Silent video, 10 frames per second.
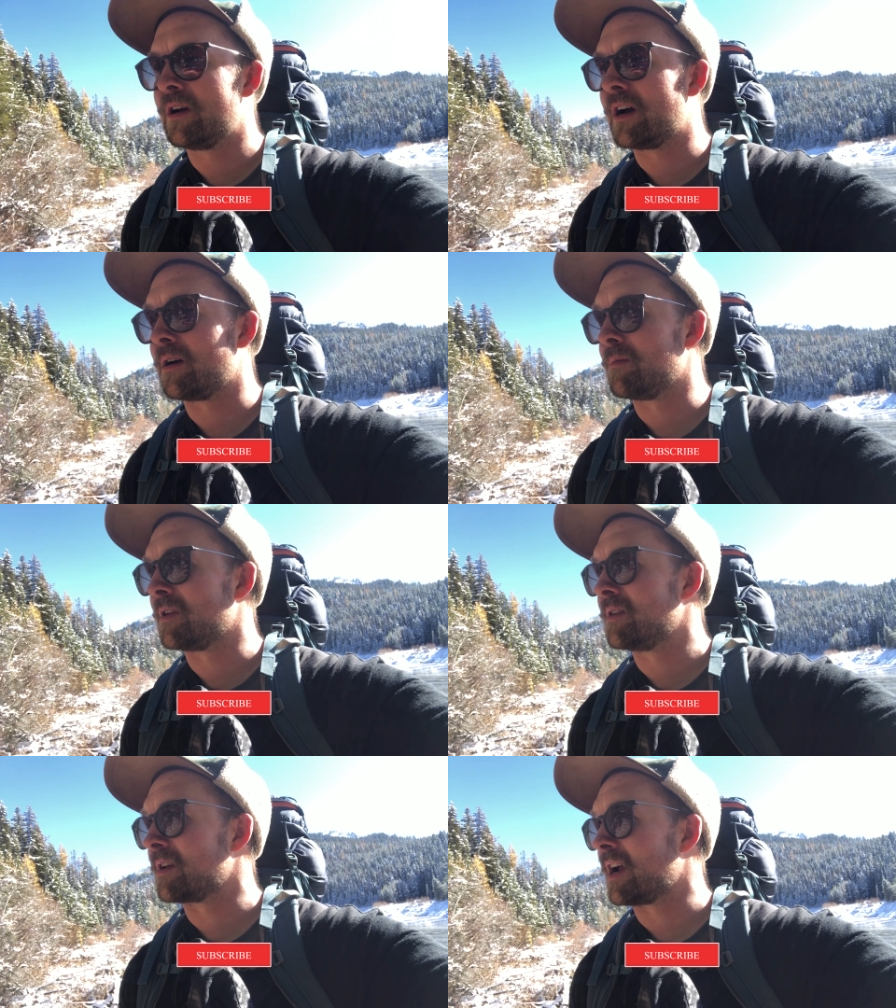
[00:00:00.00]
Um,
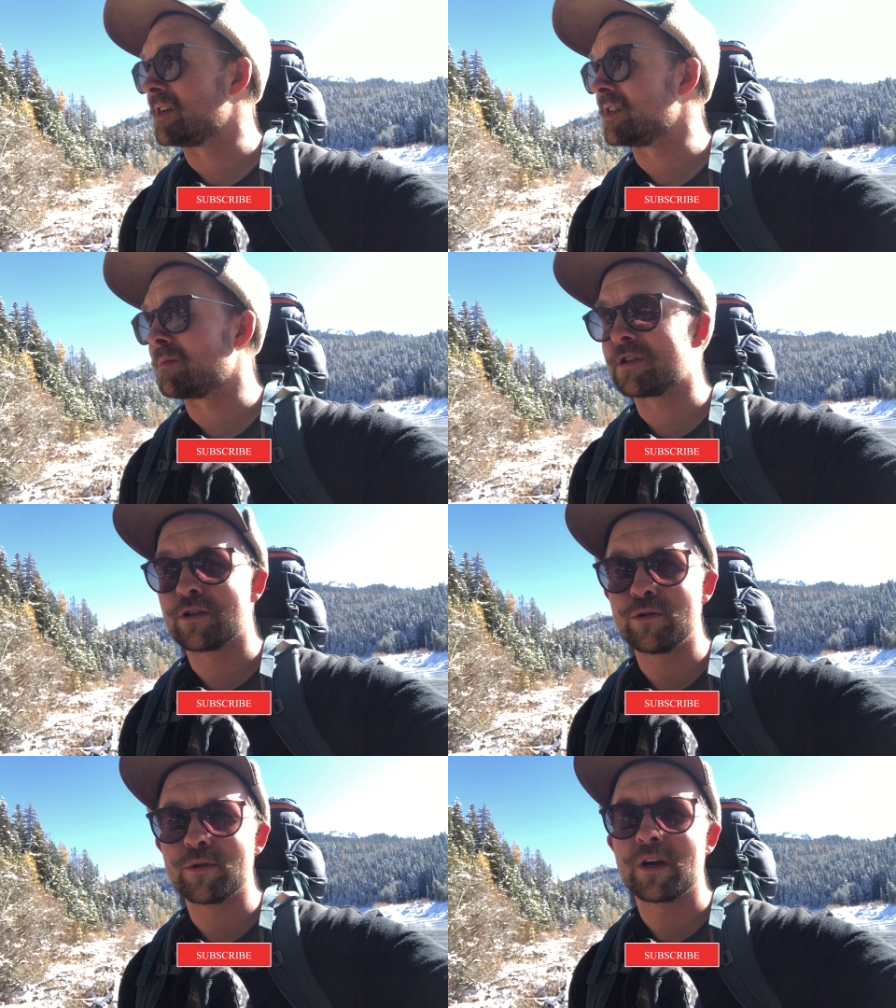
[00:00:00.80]
the guy's name is
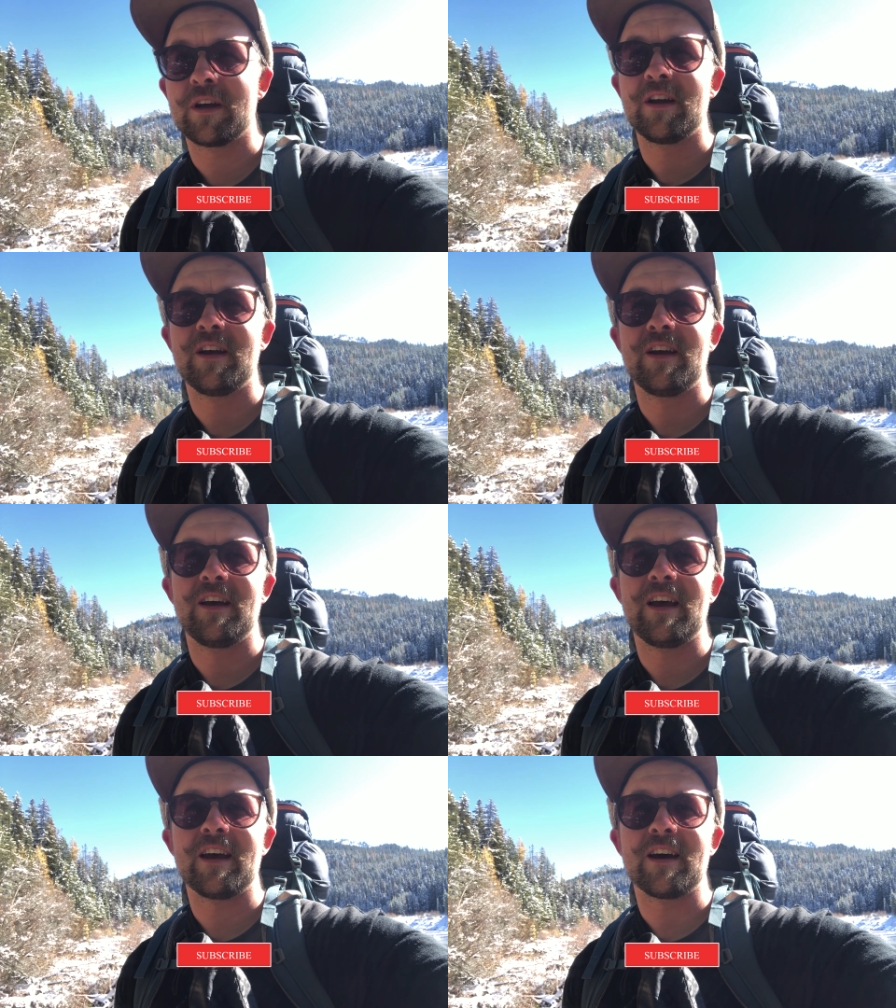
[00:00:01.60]
Luke,
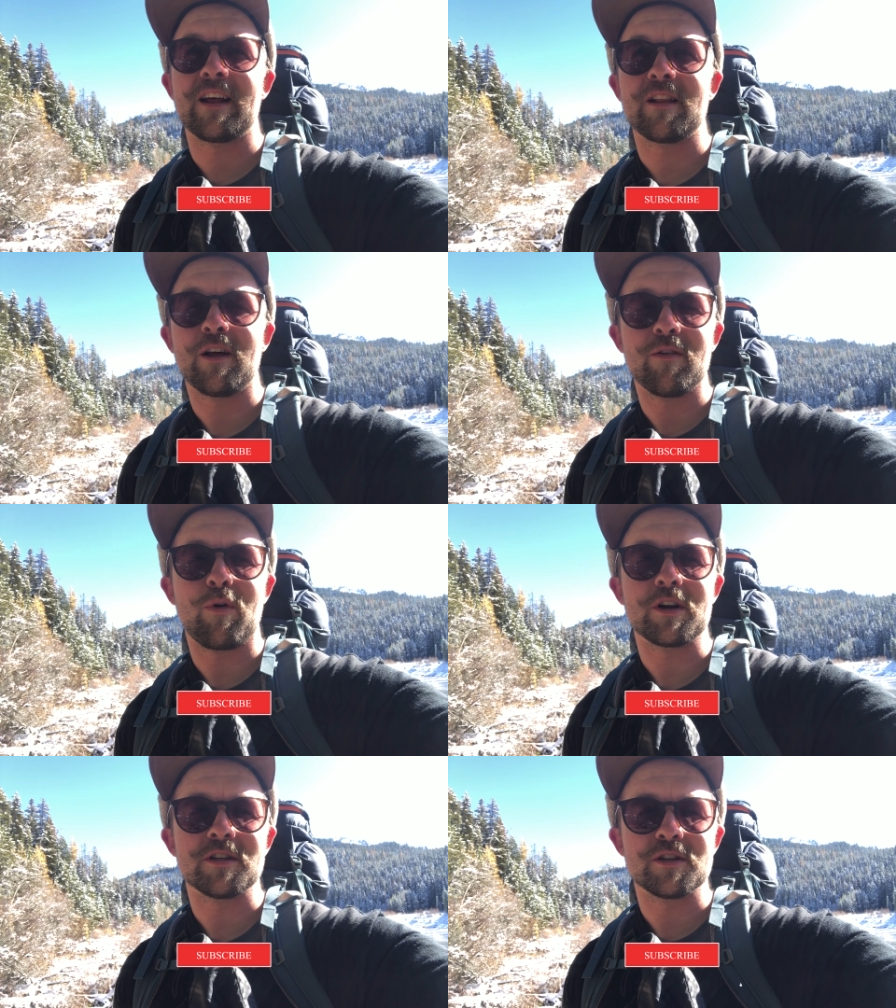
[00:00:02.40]
and I love
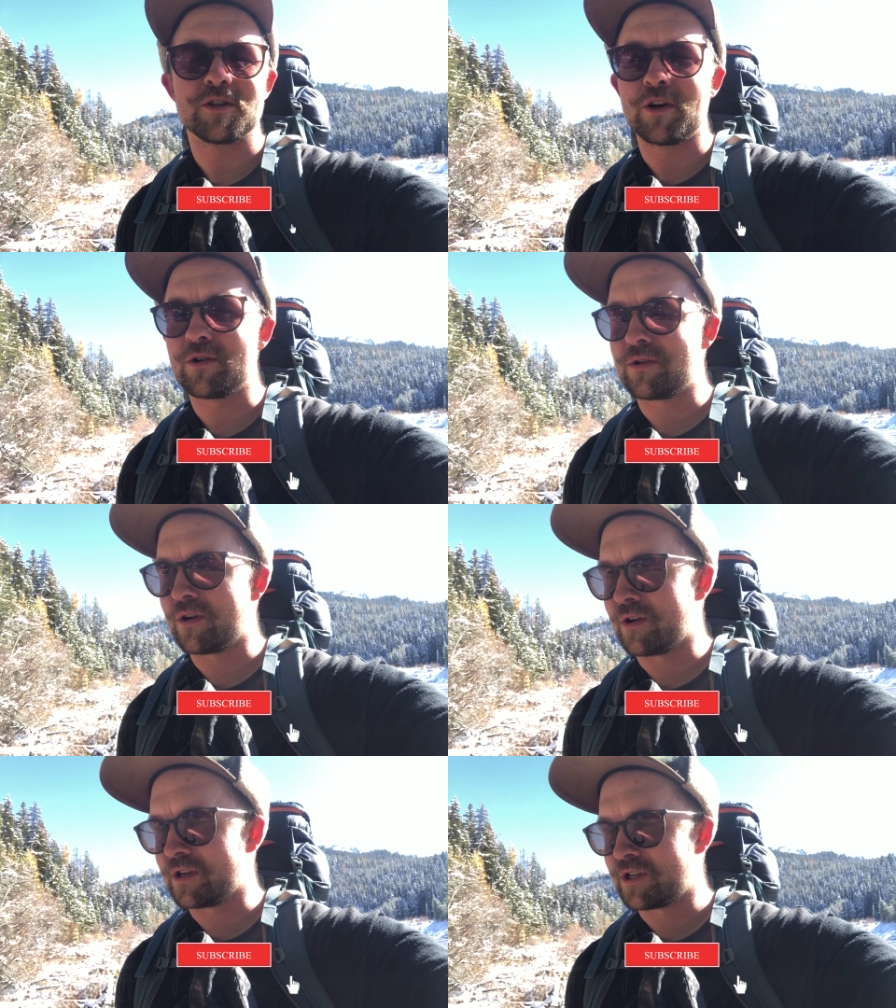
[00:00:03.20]
watching his show
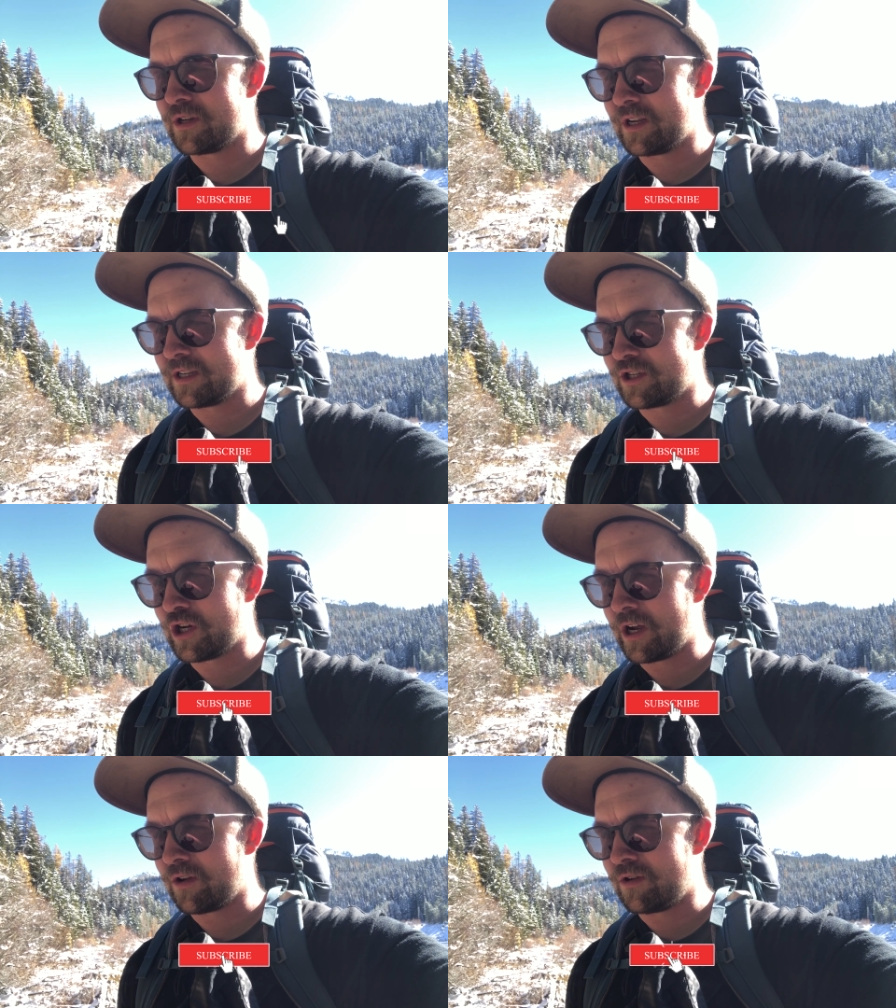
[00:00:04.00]
or his, his
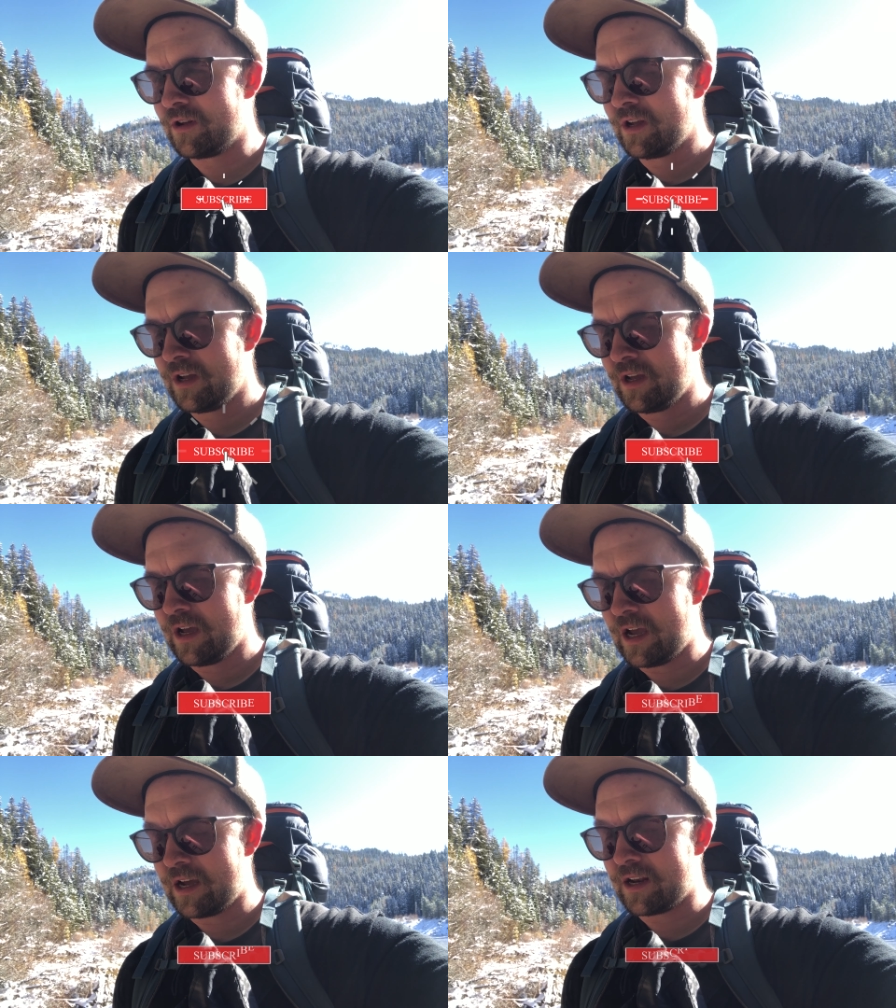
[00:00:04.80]
channel,
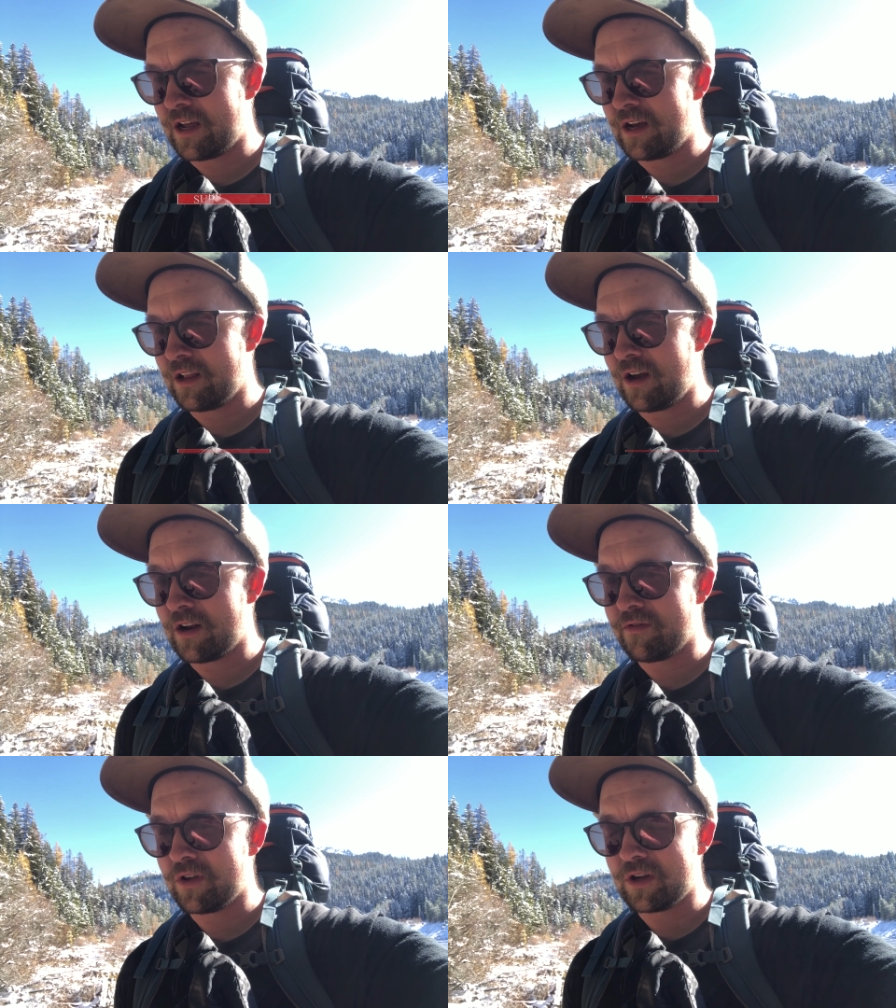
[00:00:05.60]
and uh, a
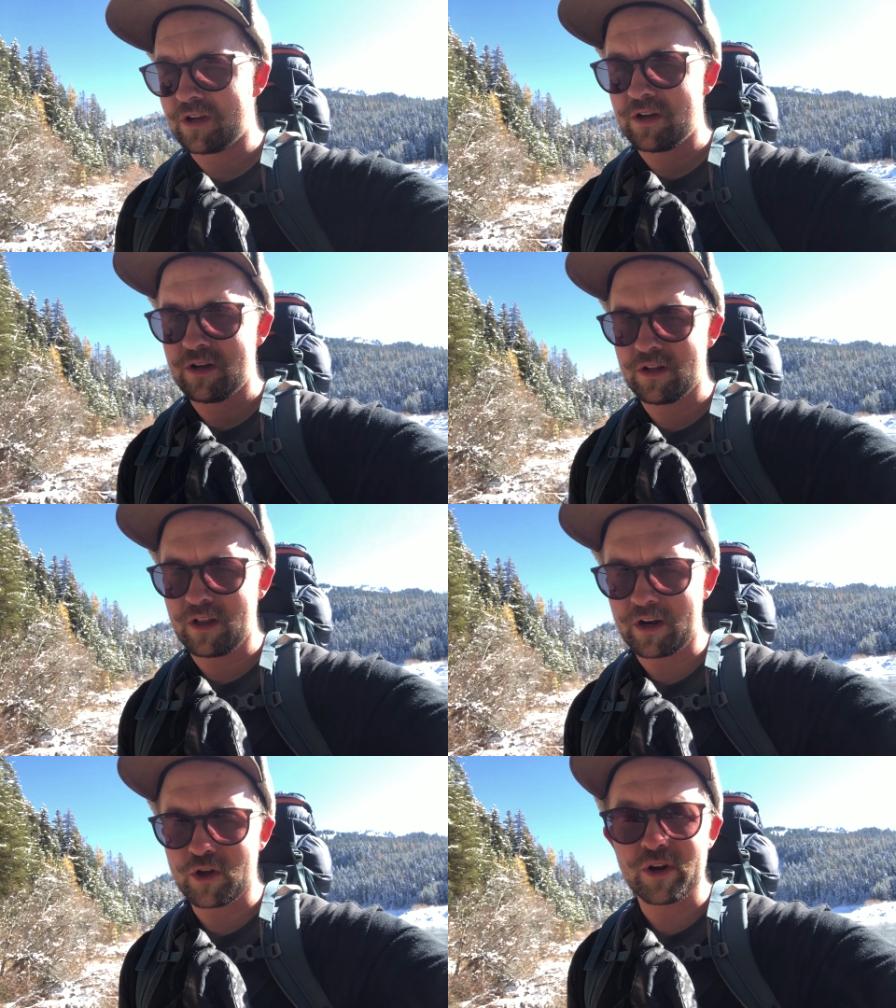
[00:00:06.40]
lot of the a
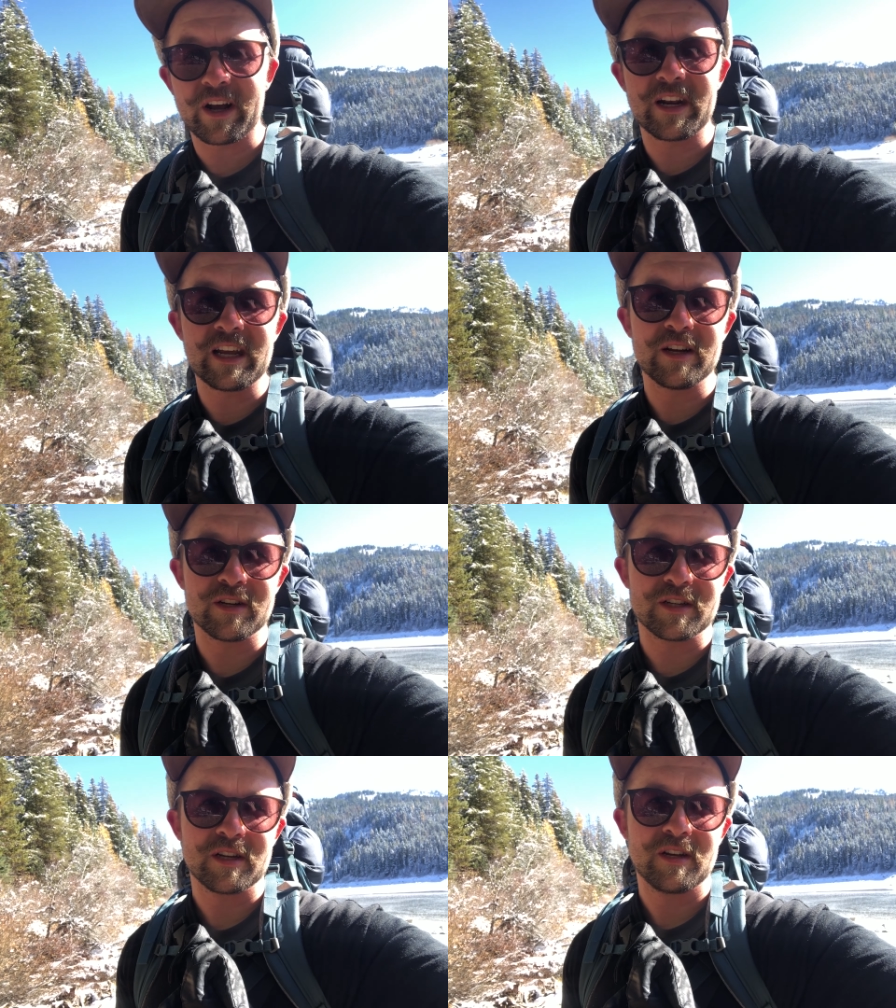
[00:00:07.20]
lot of good
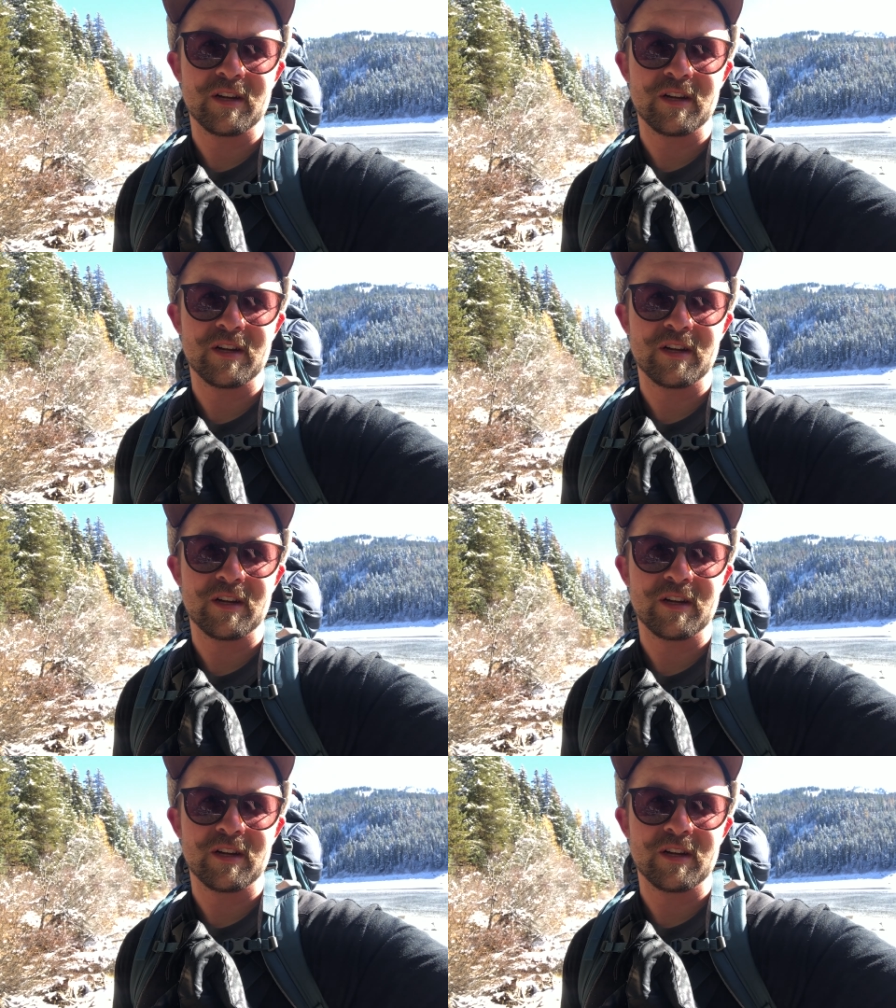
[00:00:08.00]
ideas